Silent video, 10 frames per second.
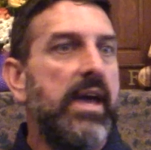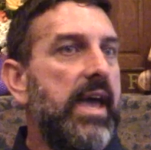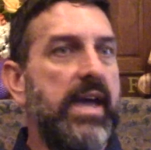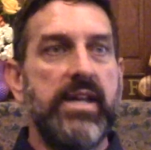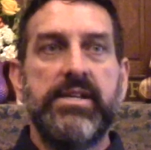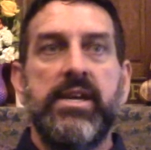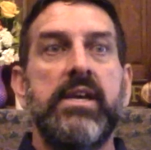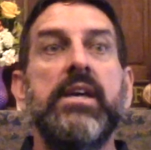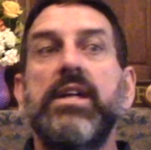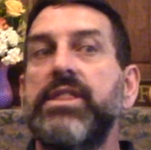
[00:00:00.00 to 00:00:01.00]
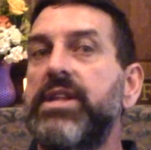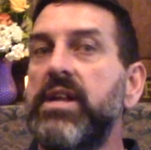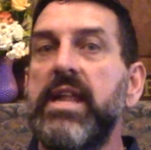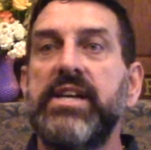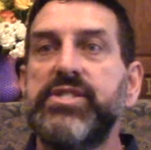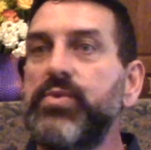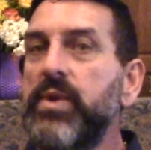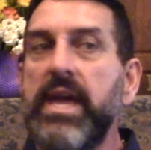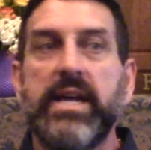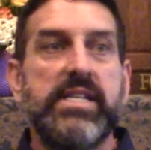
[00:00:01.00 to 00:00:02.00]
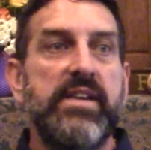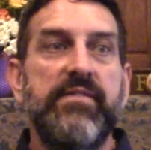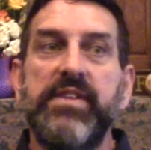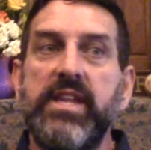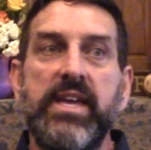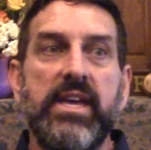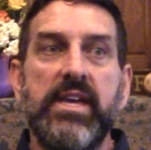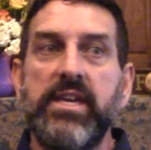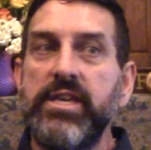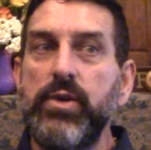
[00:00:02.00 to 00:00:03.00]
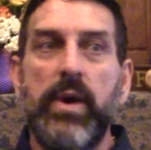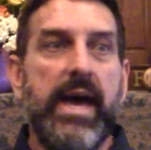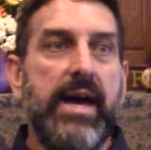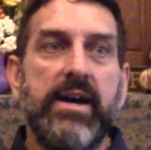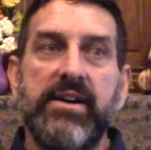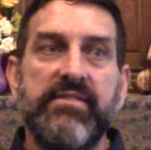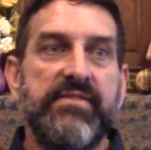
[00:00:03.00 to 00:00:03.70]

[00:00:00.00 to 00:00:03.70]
and the less reactivity you have,